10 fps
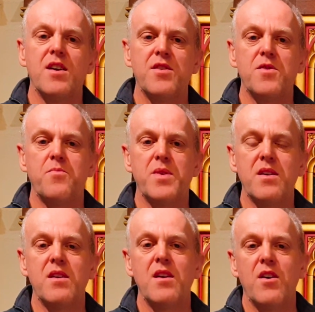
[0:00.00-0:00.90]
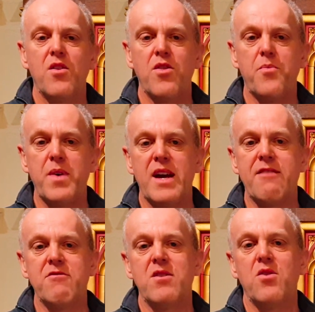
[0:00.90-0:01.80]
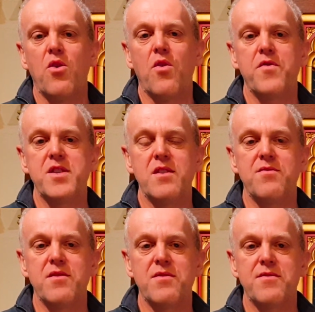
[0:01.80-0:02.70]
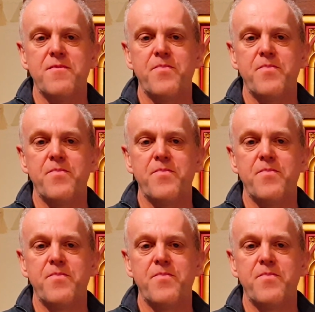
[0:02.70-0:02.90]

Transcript: to be the bearer of Jesus.